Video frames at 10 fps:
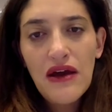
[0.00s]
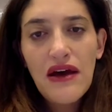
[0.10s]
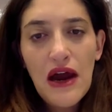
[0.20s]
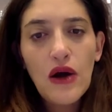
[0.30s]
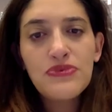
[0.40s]

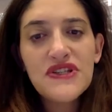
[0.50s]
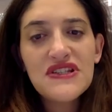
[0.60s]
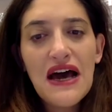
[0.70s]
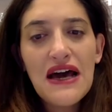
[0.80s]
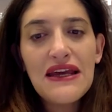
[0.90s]
Arab
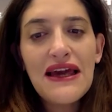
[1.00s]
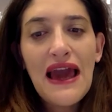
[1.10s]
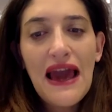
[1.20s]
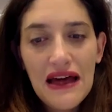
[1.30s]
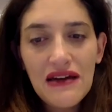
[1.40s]
society
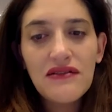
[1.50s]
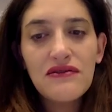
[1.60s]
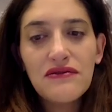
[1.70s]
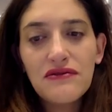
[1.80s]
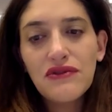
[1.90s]
can
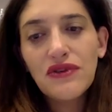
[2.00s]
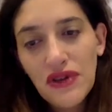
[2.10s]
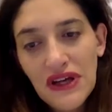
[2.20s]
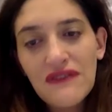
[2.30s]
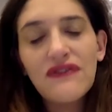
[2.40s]

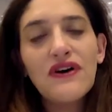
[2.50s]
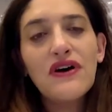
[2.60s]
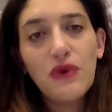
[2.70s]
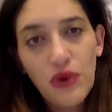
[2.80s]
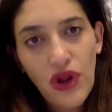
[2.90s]
live
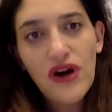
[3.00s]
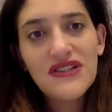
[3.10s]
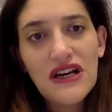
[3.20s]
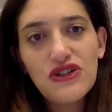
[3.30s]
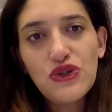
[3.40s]

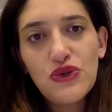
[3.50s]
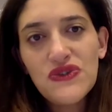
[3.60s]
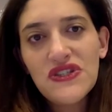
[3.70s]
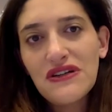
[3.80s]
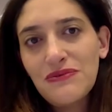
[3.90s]
alongside
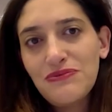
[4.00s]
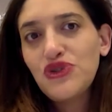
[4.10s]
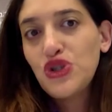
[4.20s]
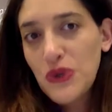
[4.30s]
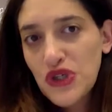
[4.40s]
Jews in a
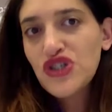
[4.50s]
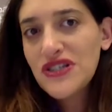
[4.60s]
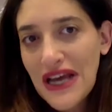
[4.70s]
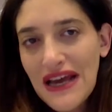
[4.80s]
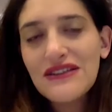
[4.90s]
Jewish
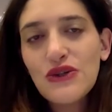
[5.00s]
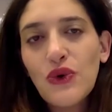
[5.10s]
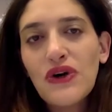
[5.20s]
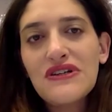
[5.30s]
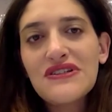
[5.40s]
state,
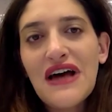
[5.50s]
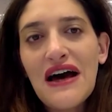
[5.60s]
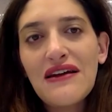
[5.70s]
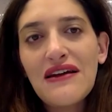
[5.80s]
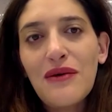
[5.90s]
or is that